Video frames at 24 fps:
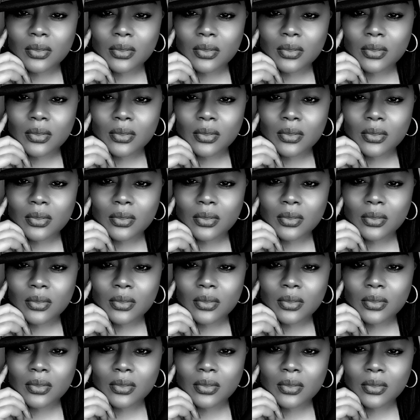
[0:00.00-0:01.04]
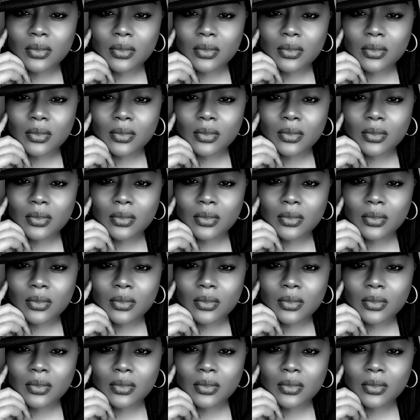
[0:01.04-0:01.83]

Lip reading: (silence)